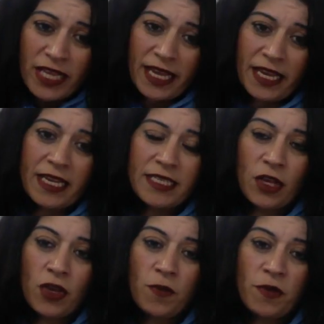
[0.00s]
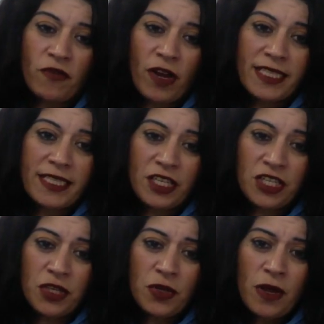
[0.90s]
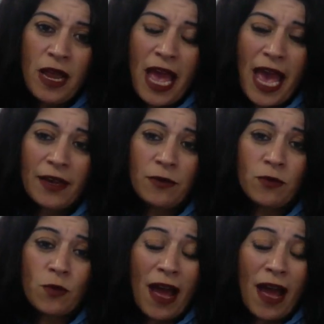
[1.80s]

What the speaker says: is a human rights issue, and